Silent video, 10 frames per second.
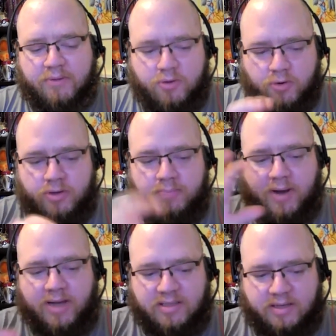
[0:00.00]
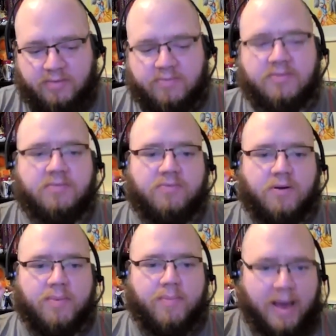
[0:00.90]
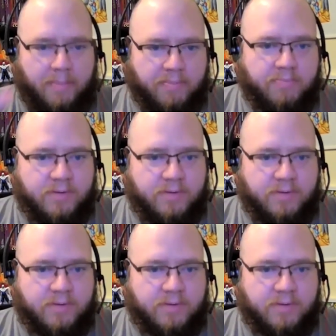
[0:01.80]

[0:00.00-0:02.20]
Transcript: good positives from a map